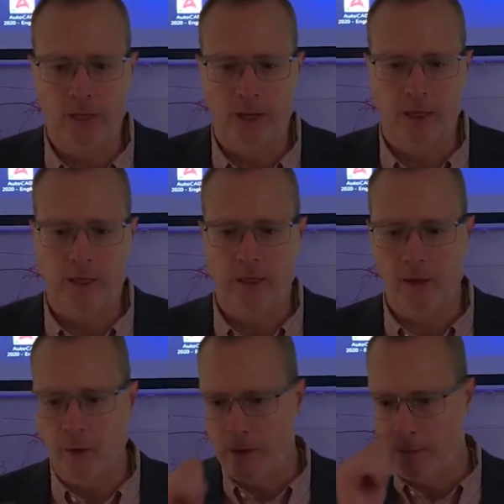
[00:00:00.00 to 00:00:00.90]
and
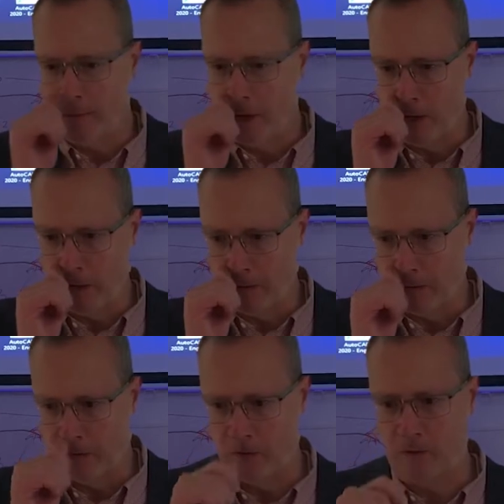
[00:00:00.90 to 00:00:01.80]
30 minutes
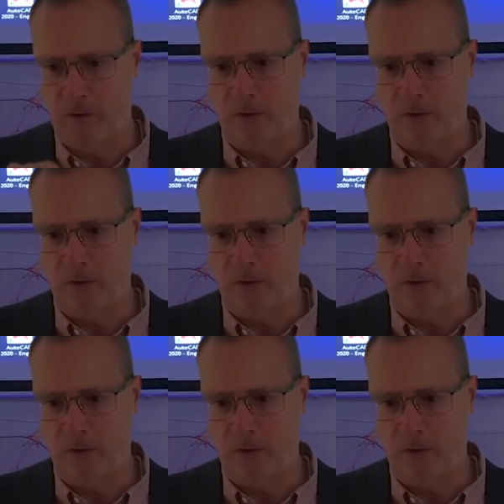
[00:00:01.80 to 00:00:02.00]
because